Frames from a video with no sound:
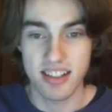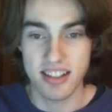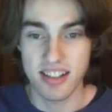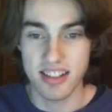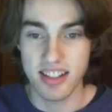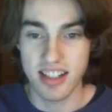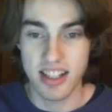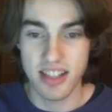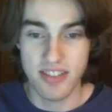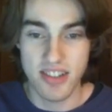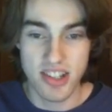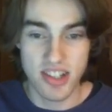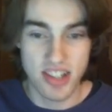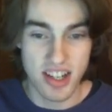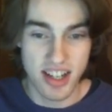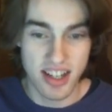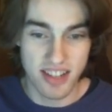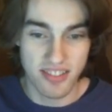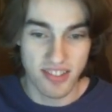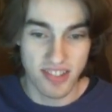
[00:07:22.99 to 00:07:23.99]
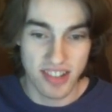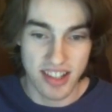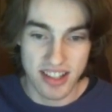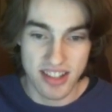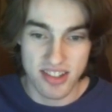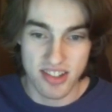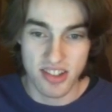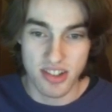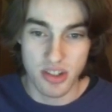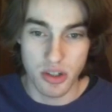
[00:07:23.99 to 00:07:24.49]
If he's cheating, well,
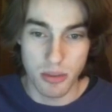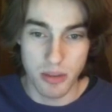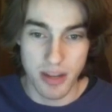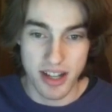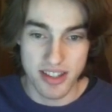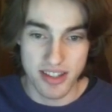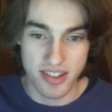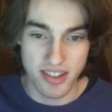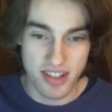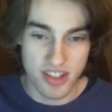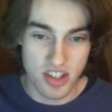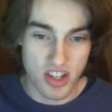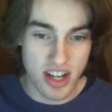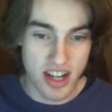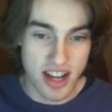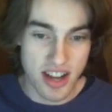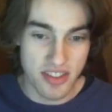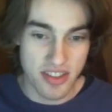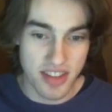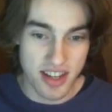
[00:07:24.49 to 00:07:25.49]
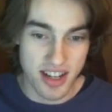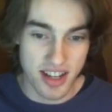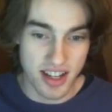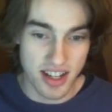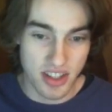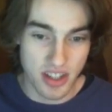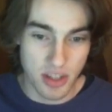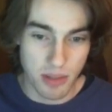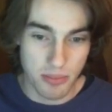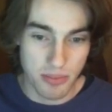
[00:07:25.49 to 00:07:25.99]
that's just too bad. So let's check out
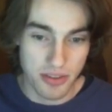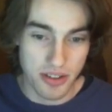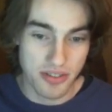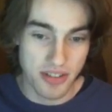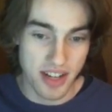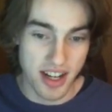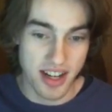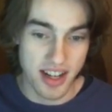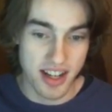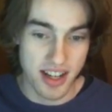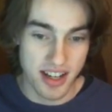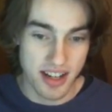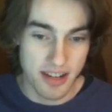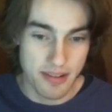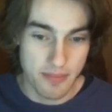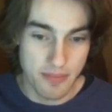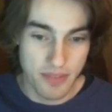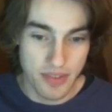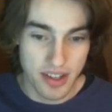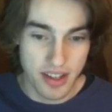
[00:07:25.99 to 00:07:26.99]
the top 15 here.